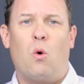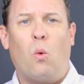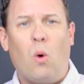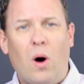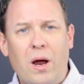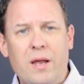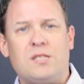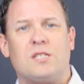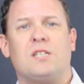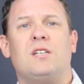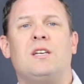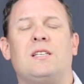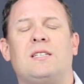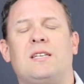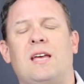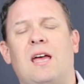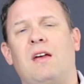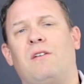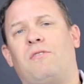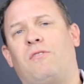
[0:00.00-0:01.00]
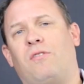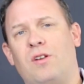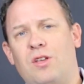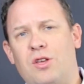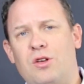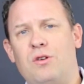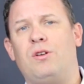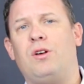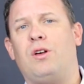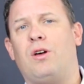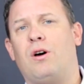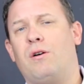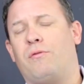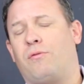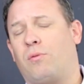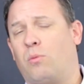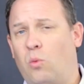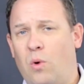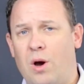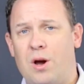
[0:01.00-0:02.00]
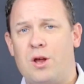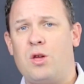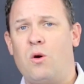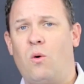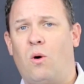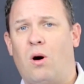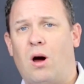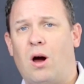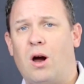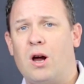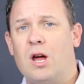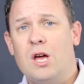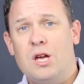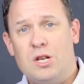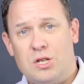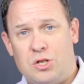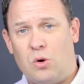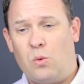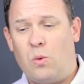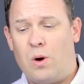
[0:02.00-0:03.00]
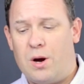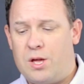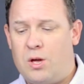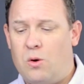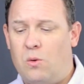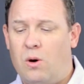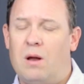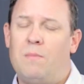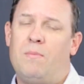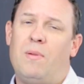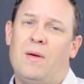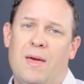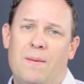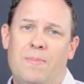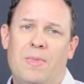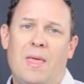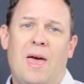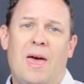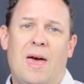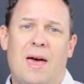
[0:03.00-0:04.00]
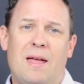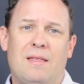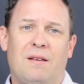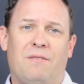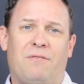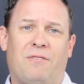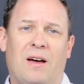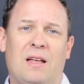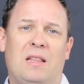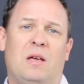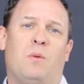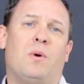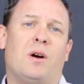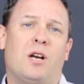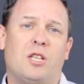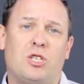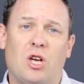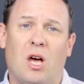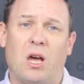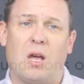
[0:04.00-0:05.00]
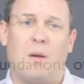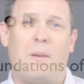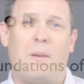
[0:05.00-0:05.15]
what it's going to take for you to go from where you are to where you want to be. And then finally, we're going to talk